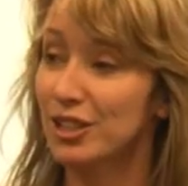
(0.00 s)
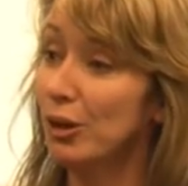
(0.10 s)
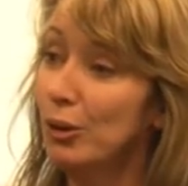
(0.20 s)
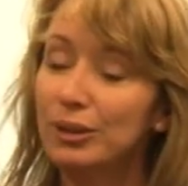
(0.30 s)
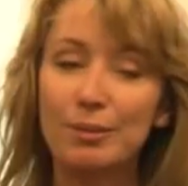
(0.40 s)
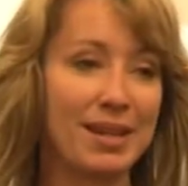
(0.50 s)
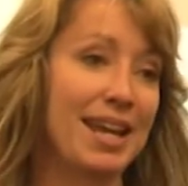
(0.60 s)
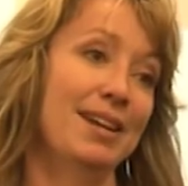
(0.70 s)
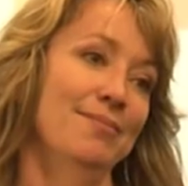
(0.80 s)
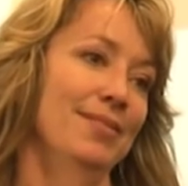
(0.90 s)
So I called them
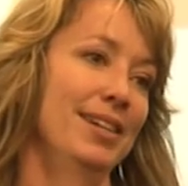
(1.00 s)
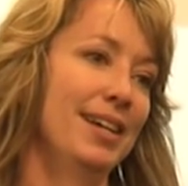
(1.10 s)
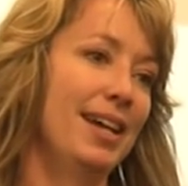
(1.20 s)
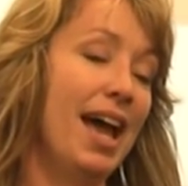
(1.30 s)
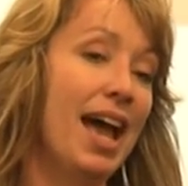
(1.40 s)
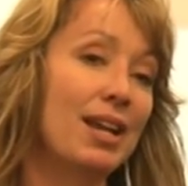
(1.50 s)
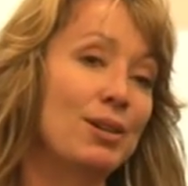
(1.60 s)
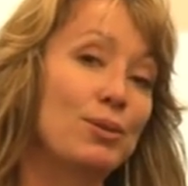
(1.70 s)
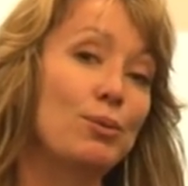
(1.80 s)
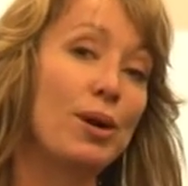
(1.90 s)
again.
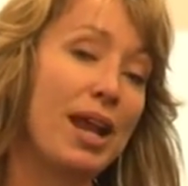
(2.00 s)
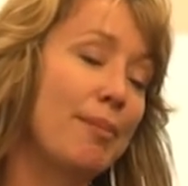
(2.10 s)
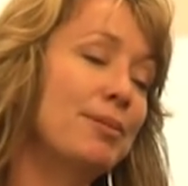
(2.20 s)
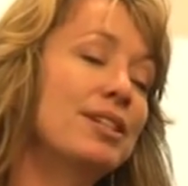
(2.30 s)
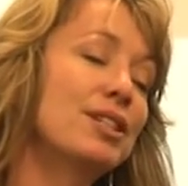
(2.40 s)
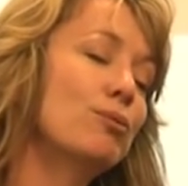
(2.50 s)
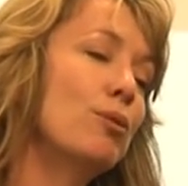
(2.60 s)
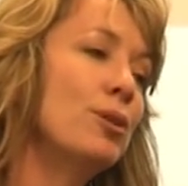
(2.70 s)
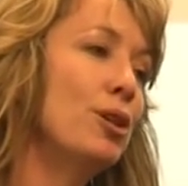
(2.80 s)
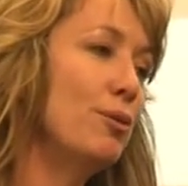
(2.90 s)
And what happened is the
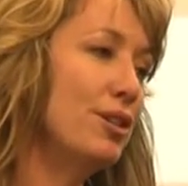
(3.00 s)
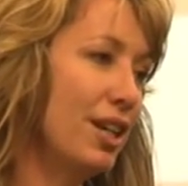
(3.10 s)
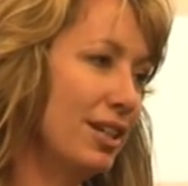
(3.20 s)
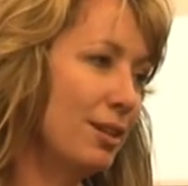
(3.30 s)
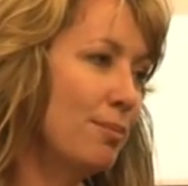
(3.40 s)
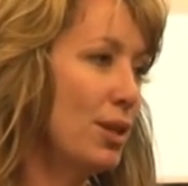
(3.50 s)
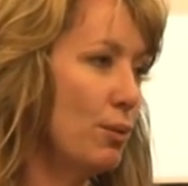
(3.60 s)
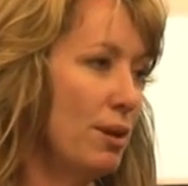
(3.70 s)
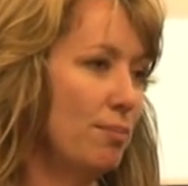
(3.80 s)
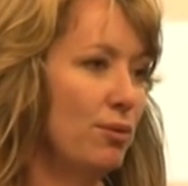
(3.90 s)
woman who rejected me
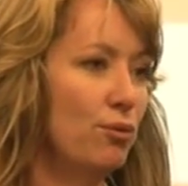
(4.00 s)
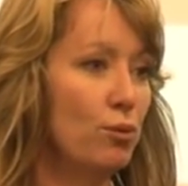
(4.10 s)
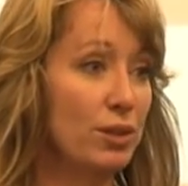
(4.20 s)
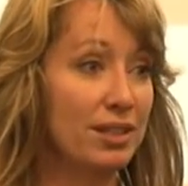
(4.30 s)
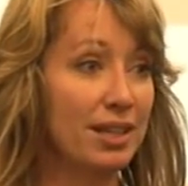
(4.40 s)
the week before was